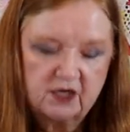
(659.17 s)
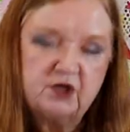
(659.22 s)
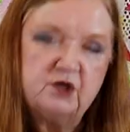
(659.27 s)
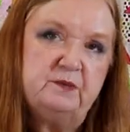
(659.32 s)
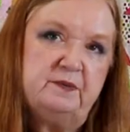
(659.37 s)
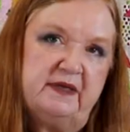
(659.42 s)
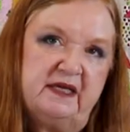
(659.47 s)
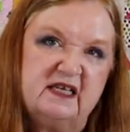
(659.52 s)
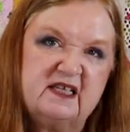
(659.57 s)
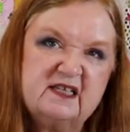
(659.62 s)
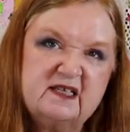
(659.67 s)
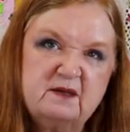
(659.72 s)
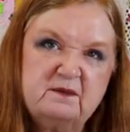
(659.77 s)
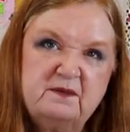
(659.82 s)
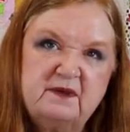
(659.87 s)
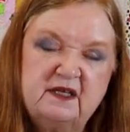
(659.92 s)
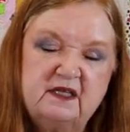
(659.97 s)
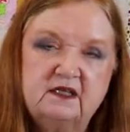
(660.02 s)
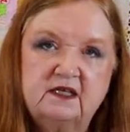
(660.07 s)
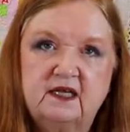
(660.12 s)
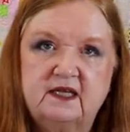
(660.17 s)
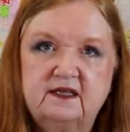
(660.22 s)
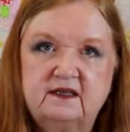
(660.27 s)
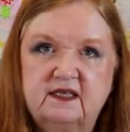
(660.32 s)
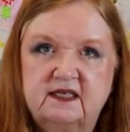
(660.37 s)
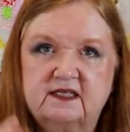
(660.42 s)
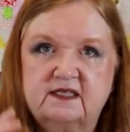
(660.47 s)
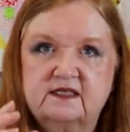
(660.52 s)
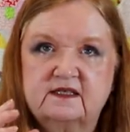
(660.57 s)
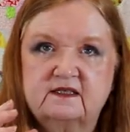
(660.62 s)
you pick something like
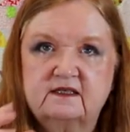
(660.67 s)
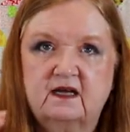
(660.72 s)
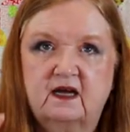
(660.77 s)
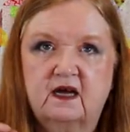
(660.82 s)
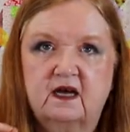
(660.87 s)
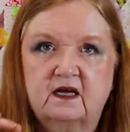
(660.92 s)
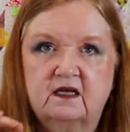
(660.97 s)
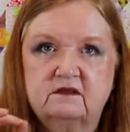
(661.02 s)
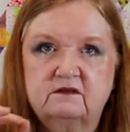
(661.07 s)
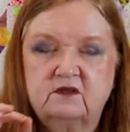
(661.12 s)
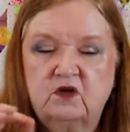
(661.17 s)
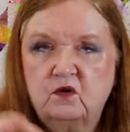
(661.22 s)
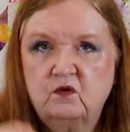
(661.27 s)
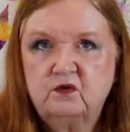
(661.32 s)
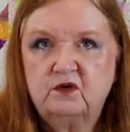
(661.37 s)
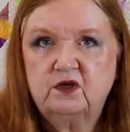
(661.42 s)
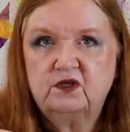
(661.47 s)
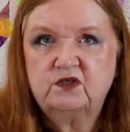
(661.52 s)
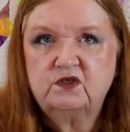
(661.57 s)
that's uh, tone